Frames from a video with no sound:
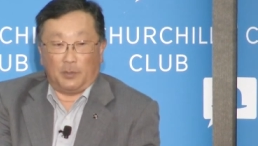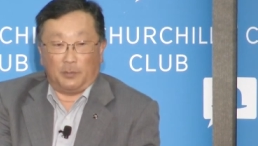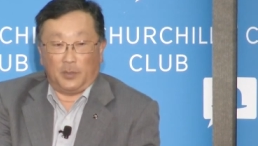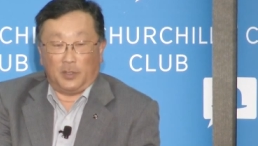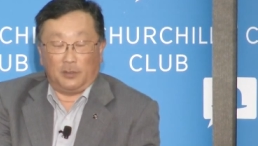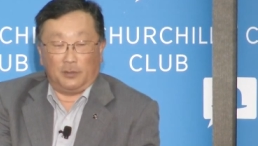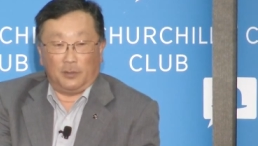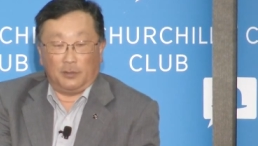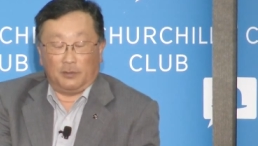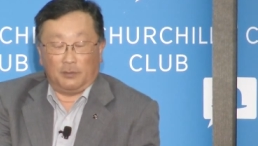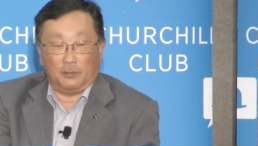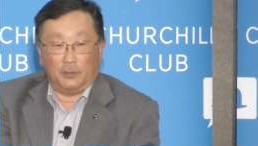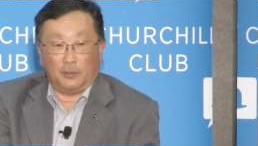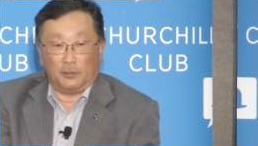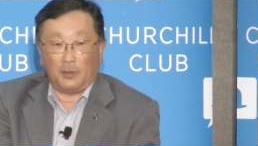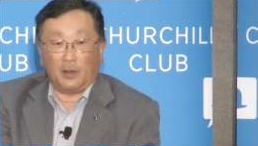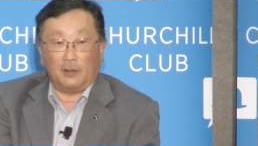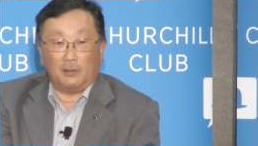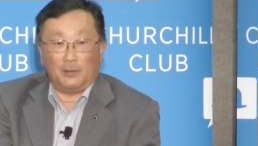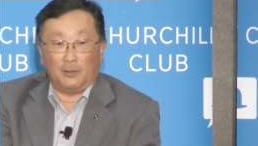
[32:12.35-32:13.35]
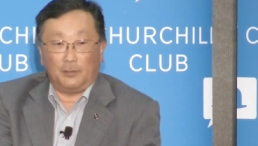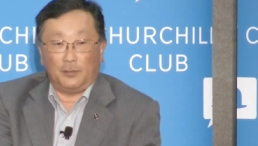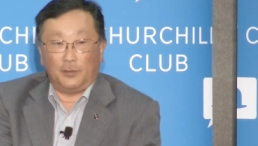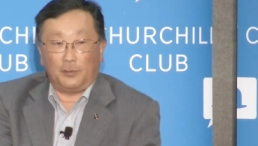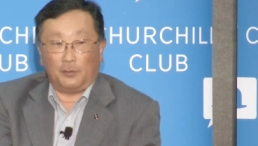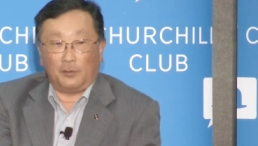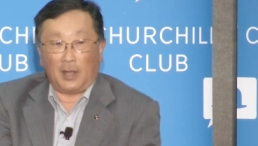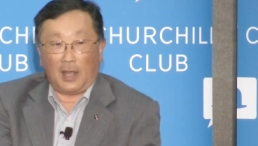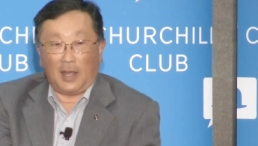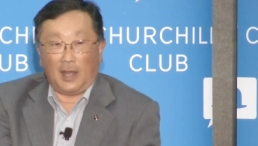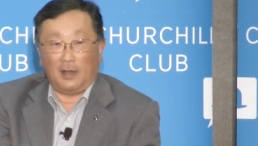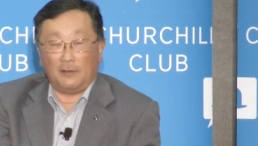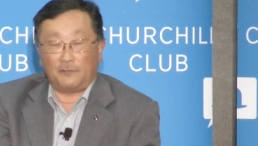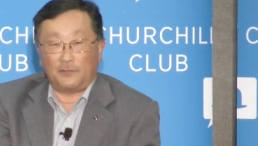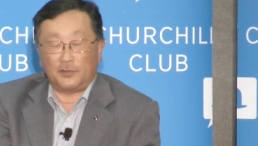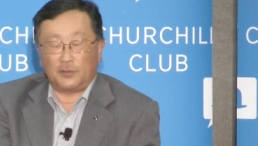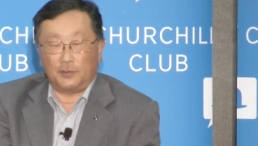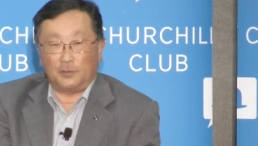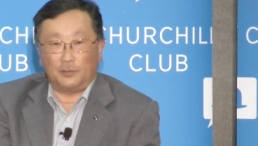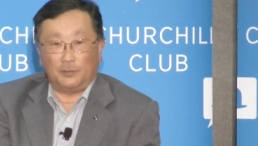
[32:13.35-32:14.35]
I mean, you, you, don't, you don't have
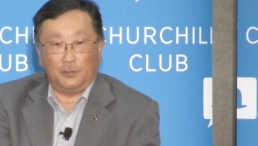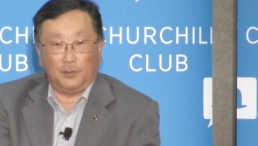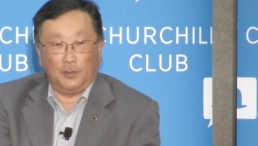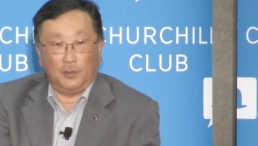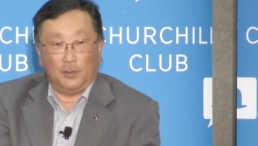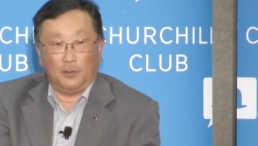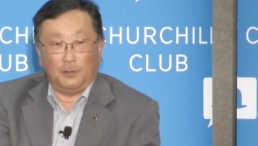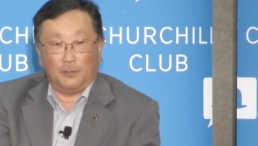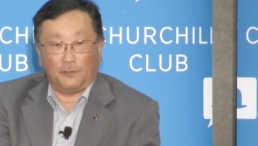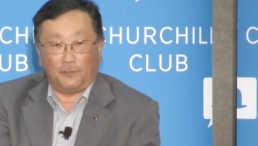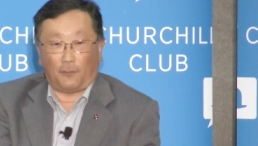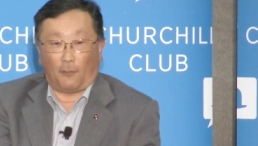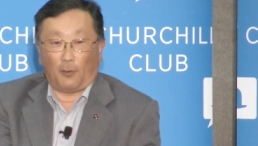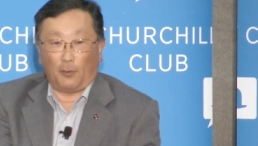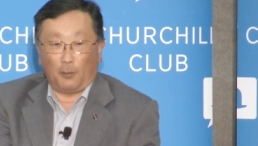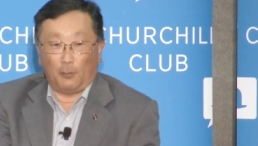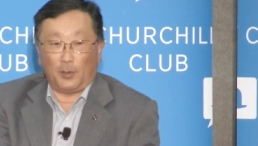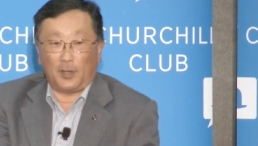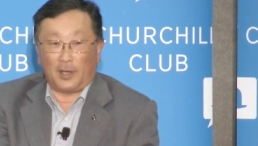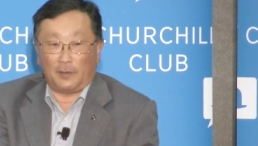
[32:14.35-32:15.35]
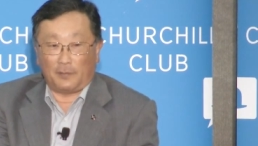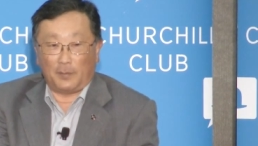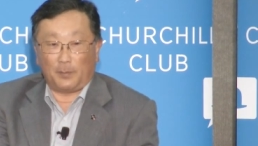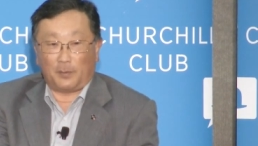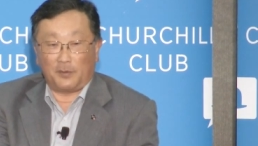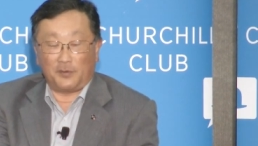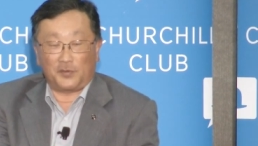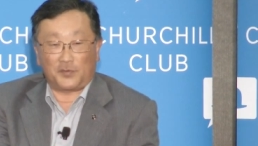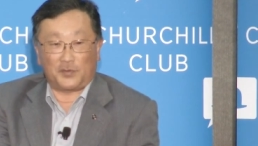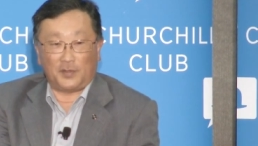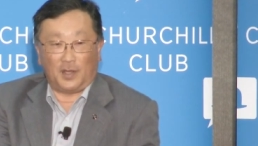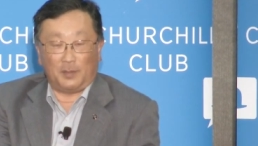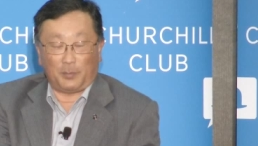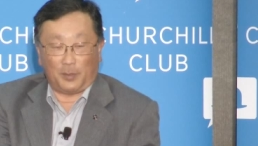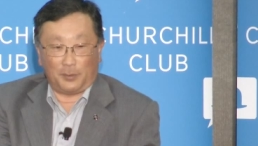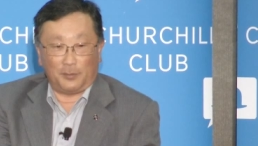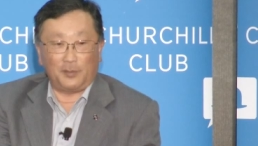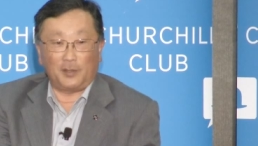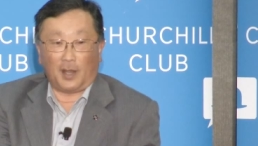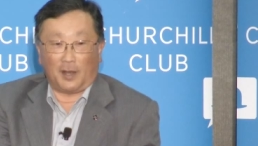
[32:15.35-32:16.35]
to follow what everybody said,
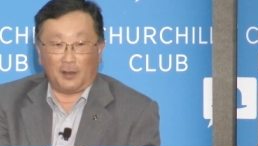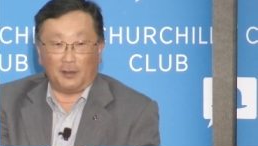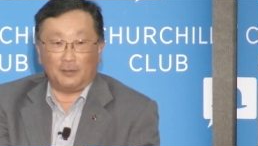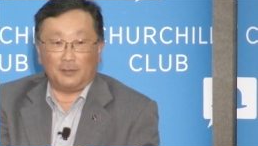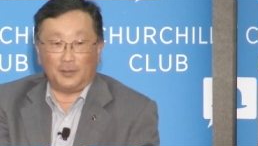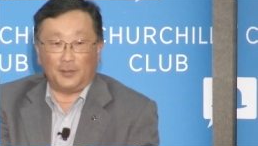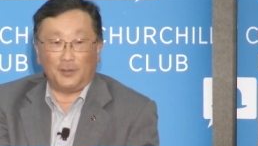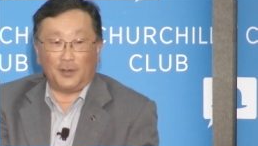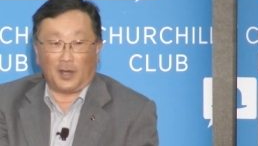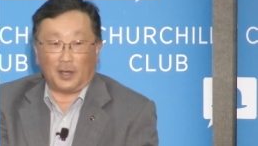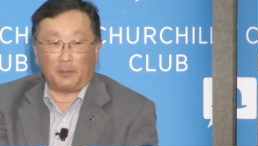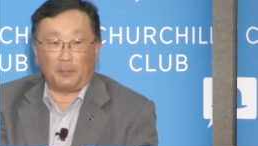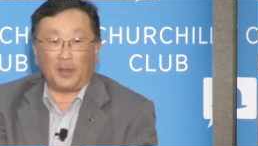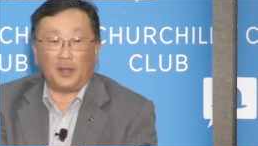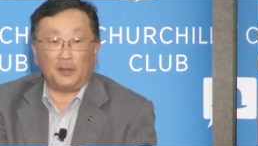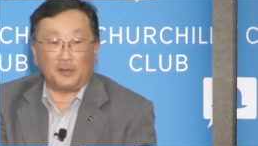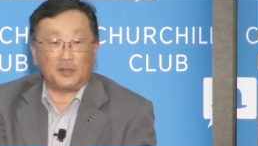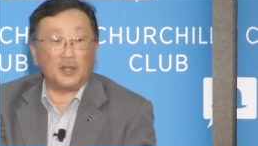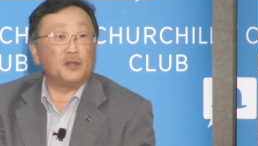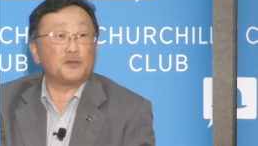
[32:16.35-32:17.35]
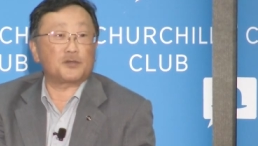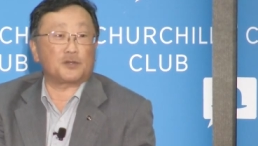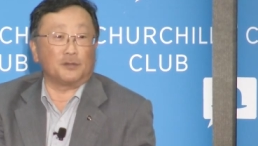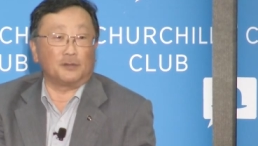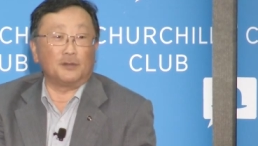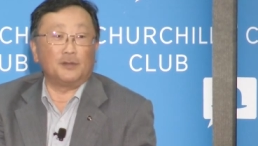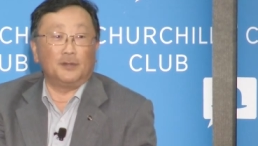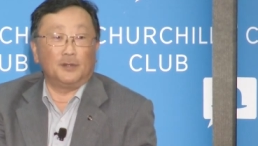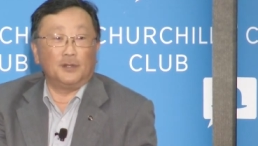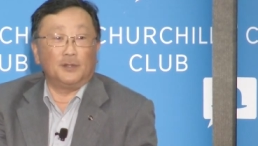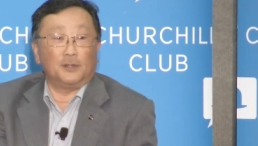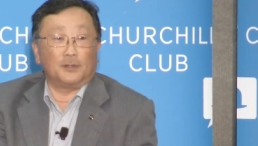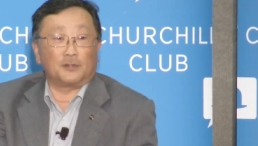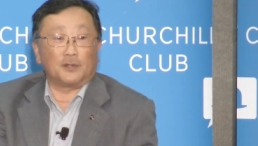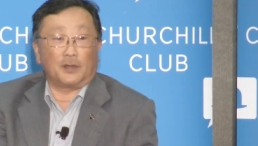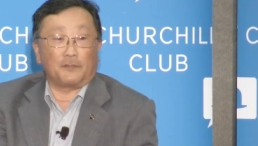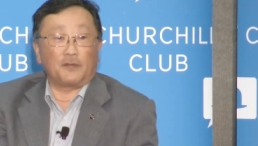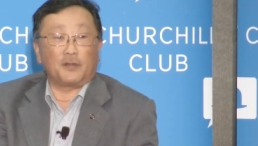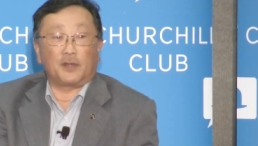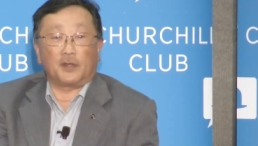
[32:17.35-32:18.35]
but you gotta, you gotta pay attention
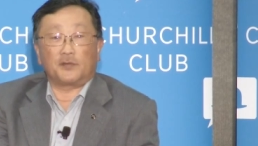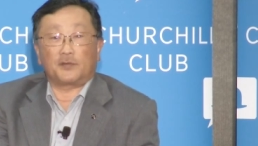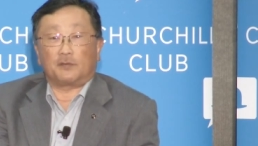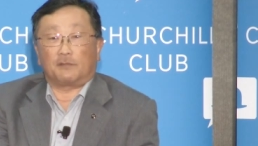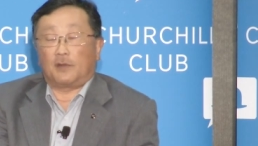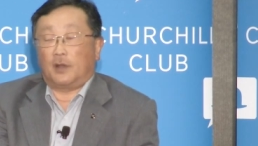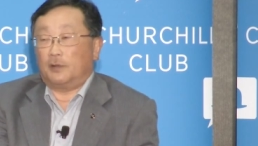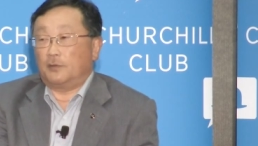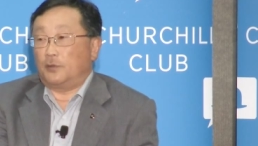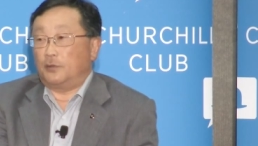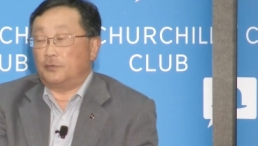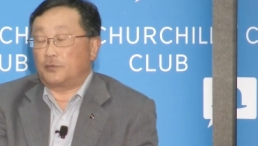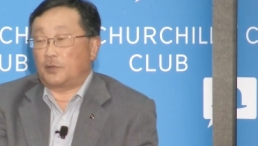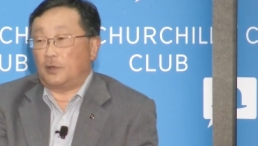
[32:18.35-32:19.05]
to everything's around you.